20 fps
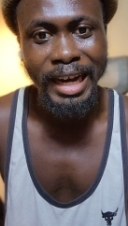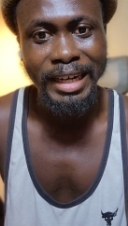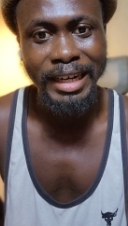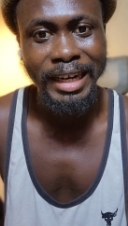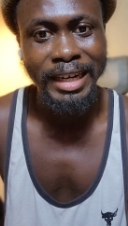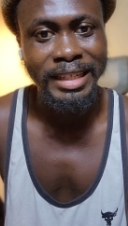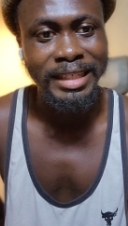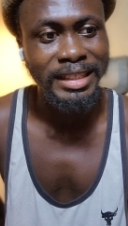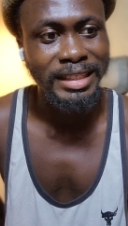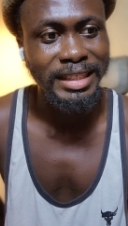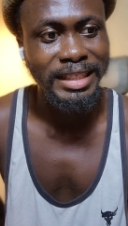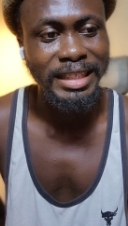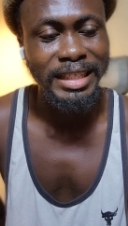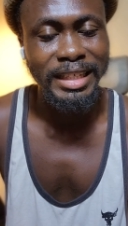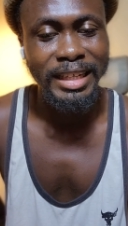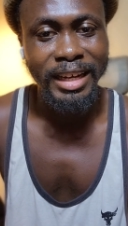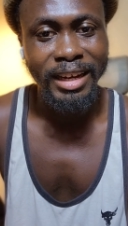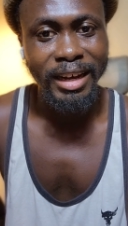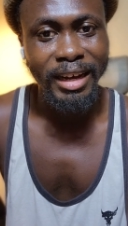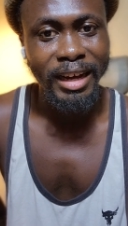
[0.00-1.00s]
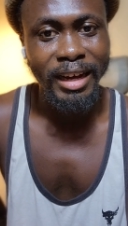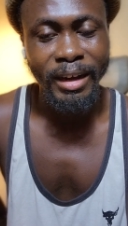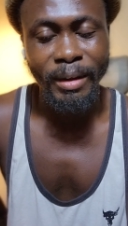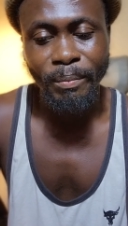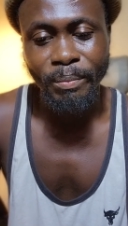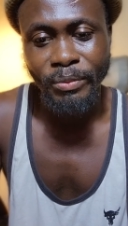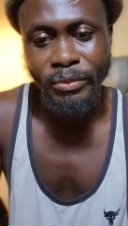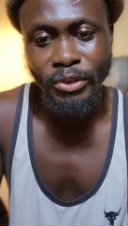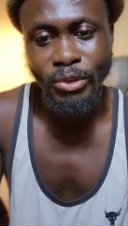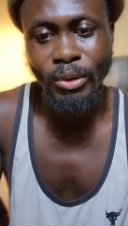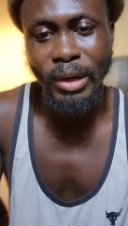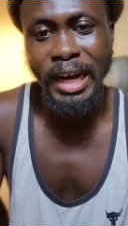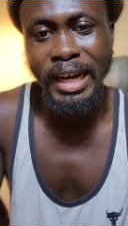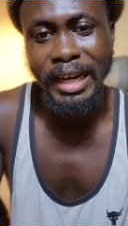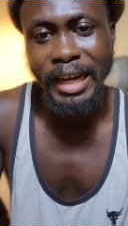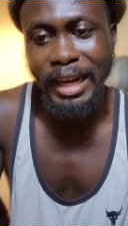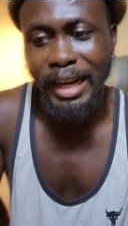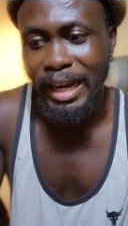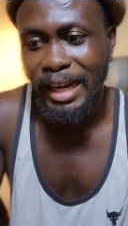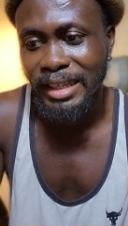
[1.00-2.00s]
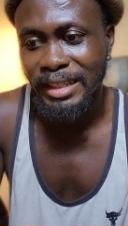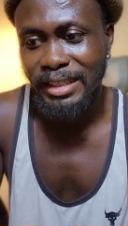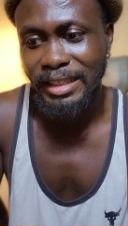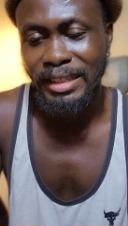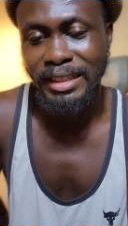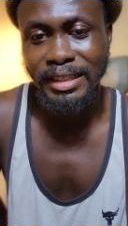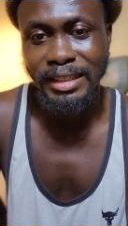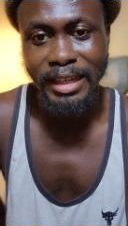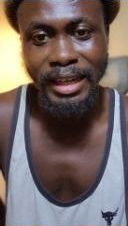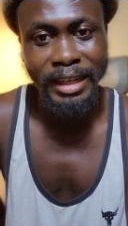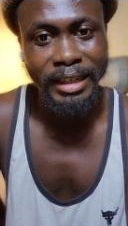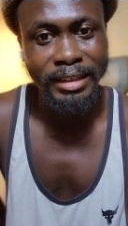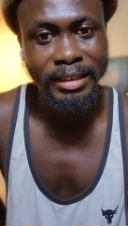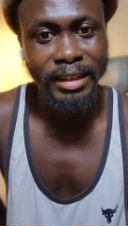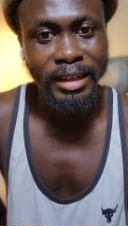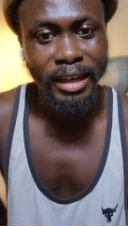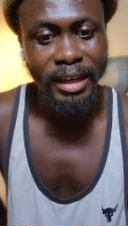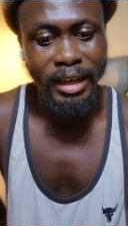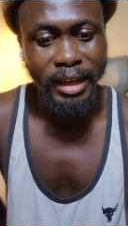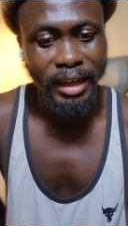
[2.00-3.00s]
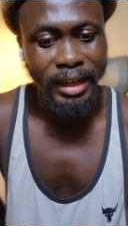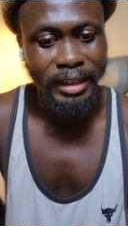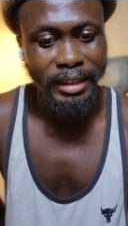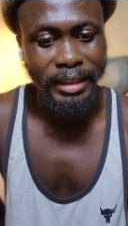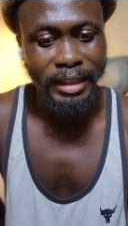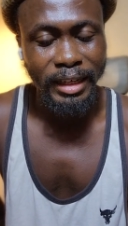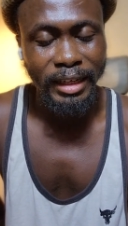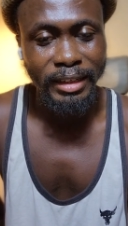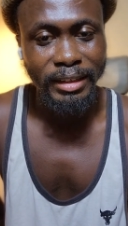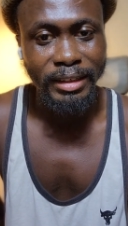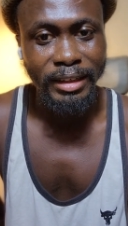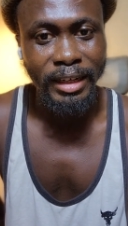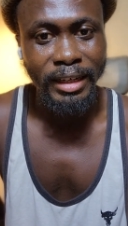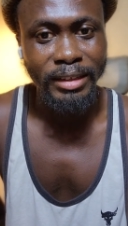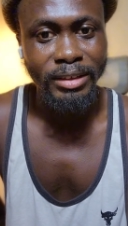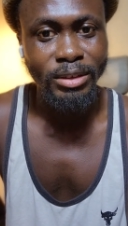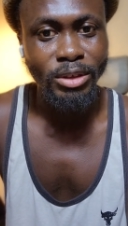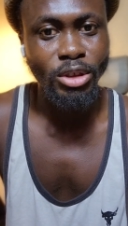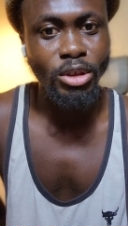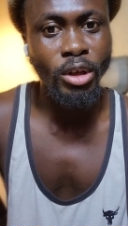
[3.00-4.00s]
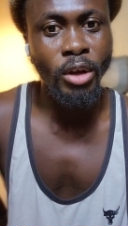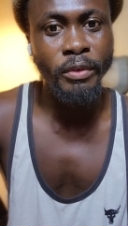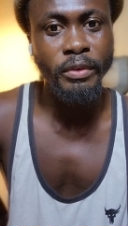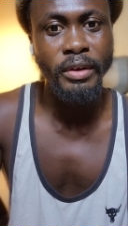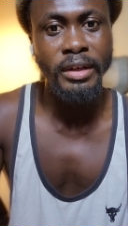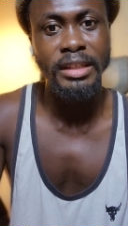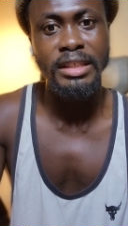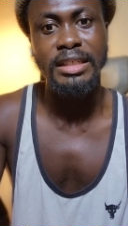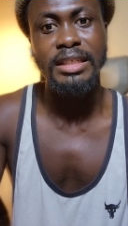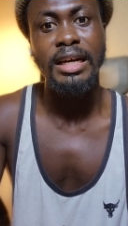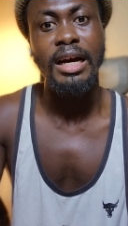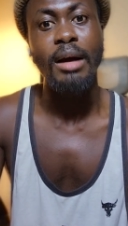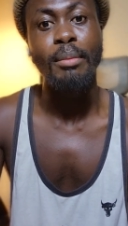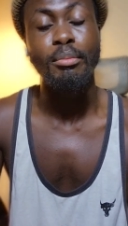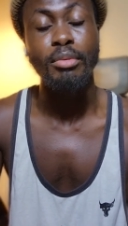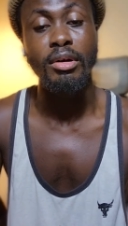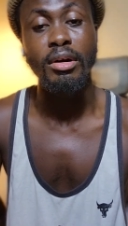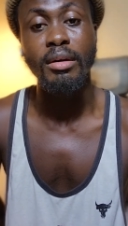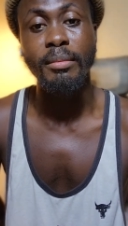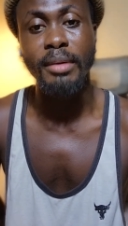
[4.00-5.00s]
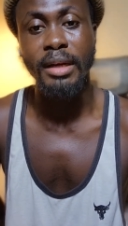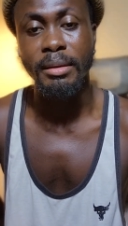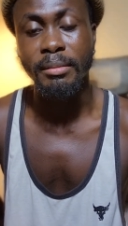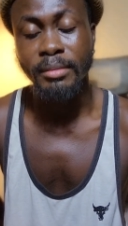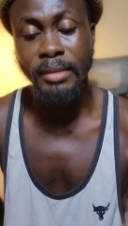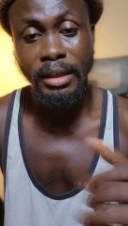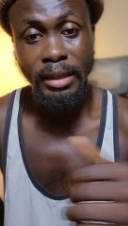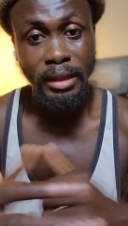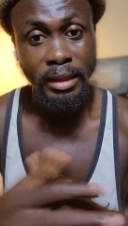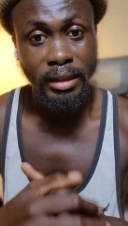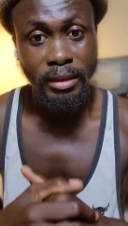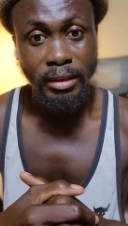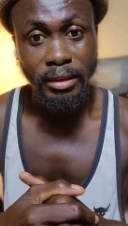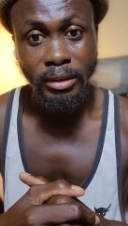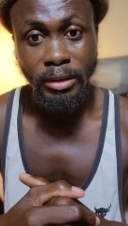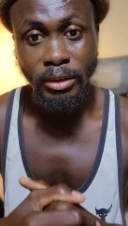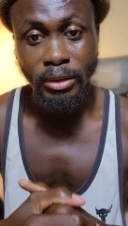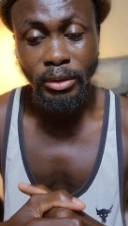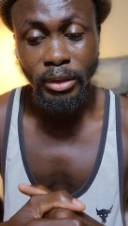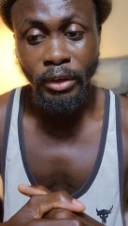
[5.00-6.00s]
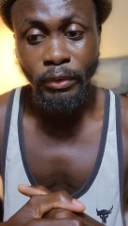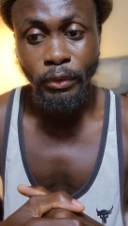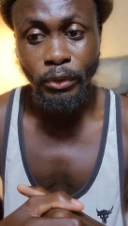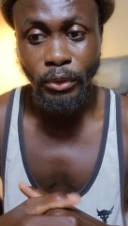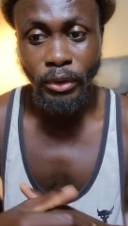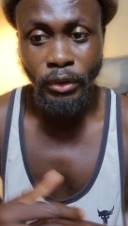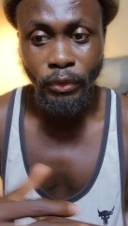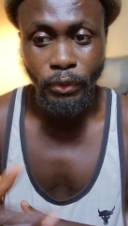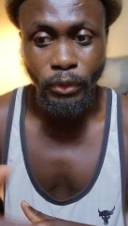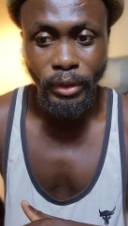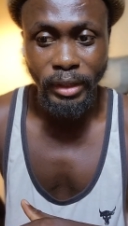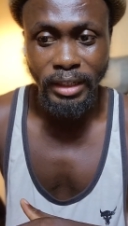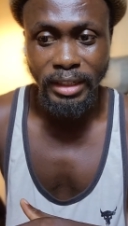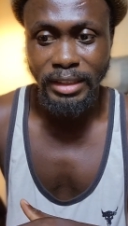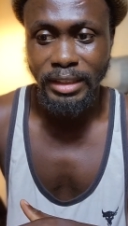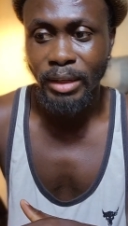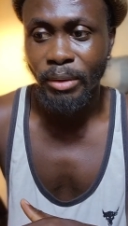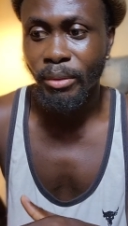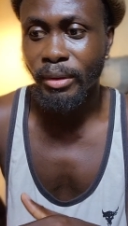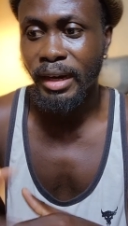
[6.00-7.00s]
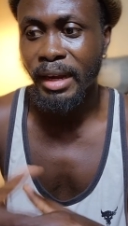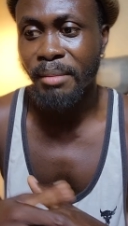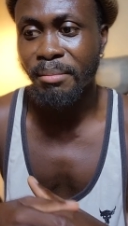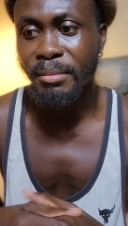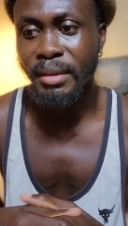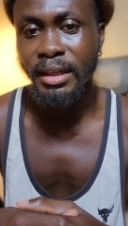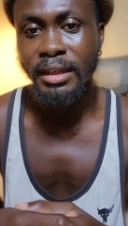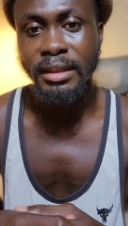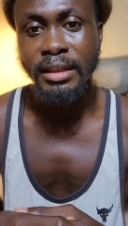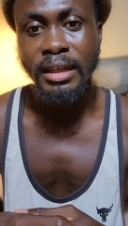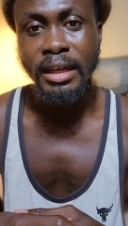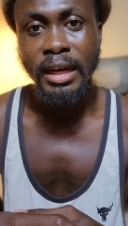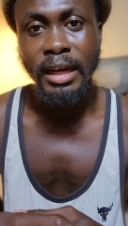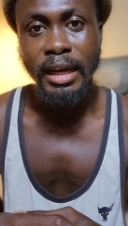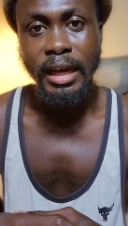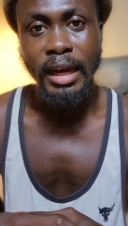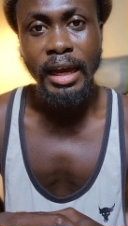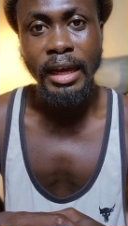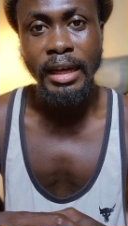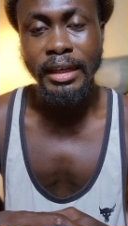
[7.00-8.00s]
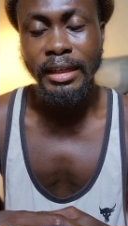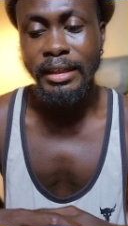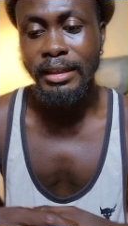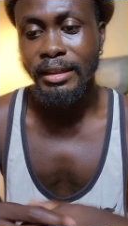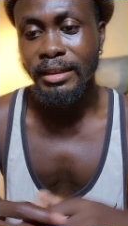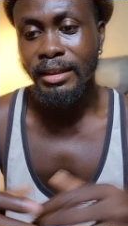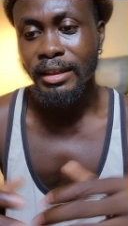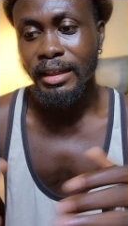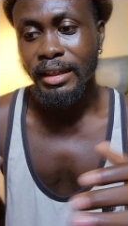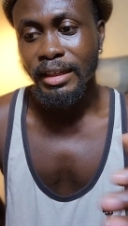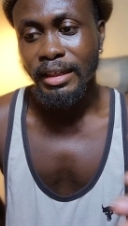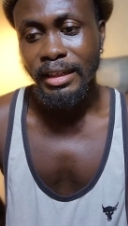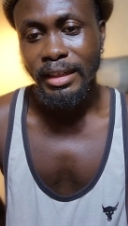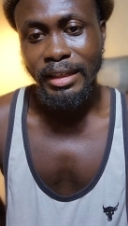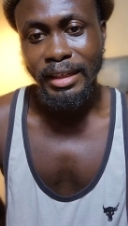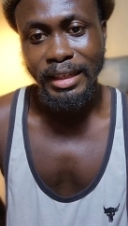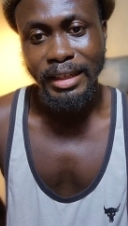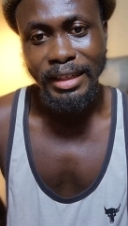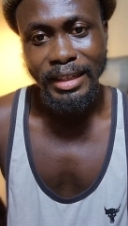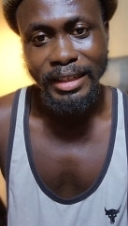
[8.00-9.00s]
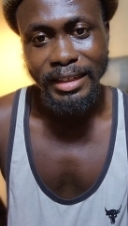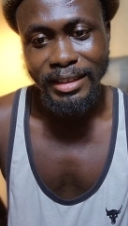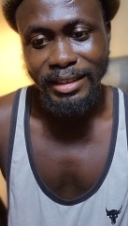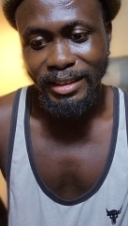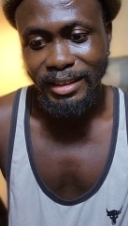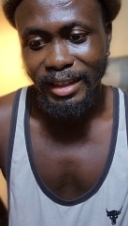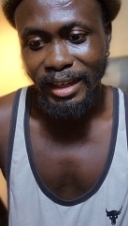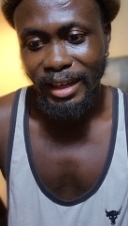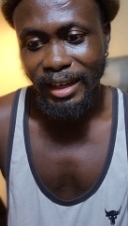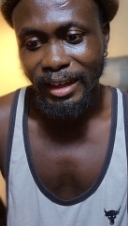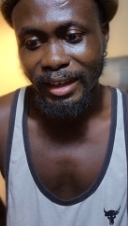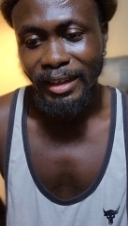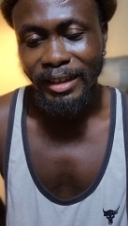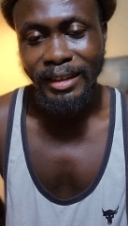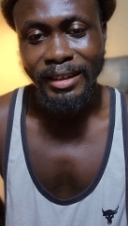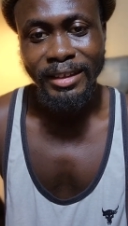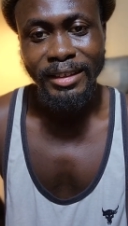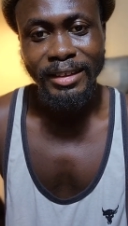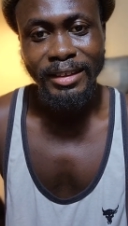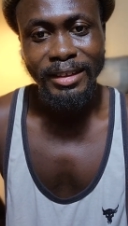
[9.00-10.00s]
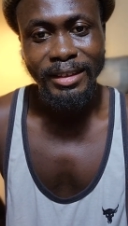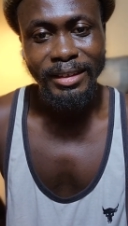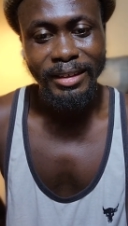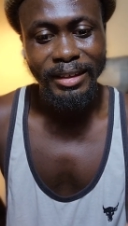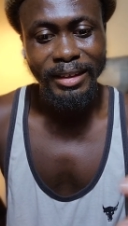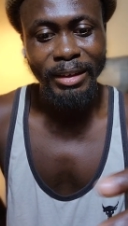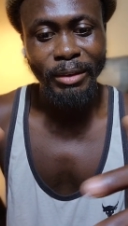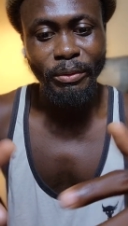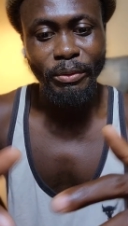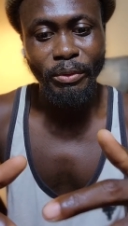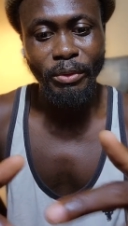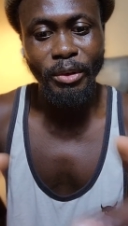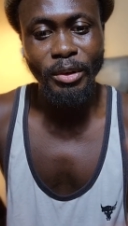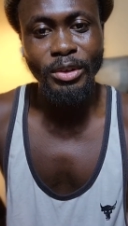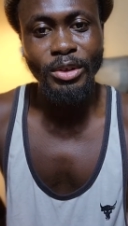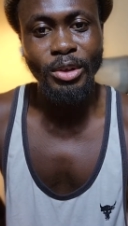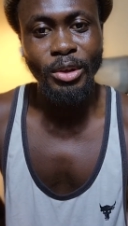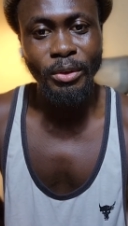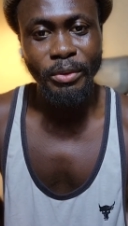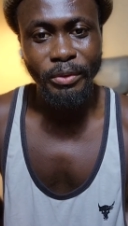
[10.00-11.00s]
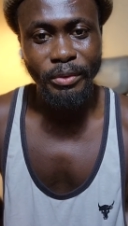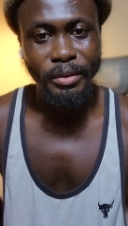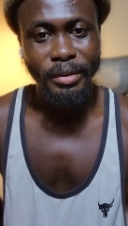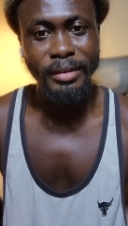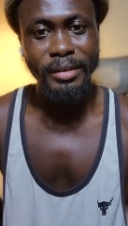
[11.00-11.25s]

analytic uh, to analyze things and and and and solve critical problem if you if you understand what i mean and he is there in front of